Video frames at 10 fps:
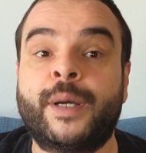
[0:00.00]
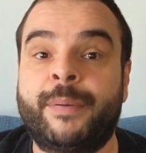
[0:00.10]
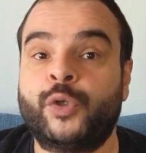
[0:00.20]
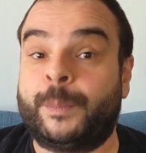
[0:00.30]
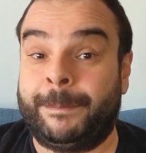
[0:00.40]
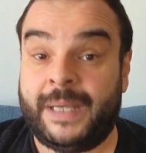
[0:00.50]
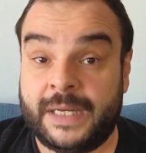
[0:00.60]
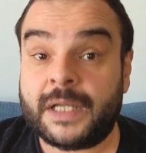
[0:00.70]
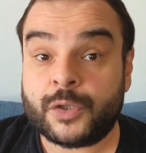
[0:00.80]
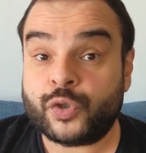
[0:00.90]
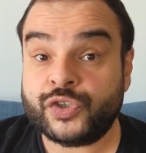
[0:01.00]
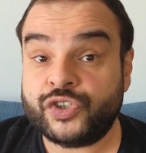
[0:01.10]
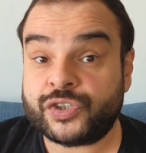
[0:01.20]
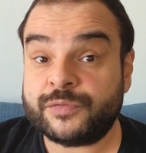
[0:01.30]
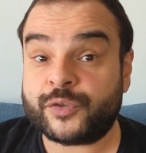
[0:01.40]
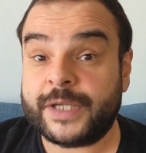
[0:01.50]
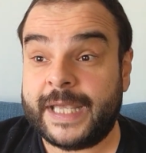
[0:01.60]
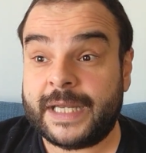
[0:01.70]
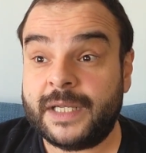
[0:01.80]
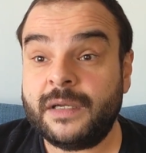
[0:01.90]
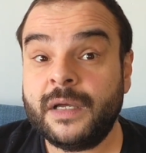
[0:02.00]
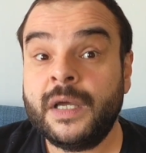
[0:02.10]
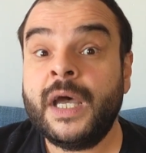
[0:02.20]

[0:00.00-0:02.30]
about medical condition forgetting.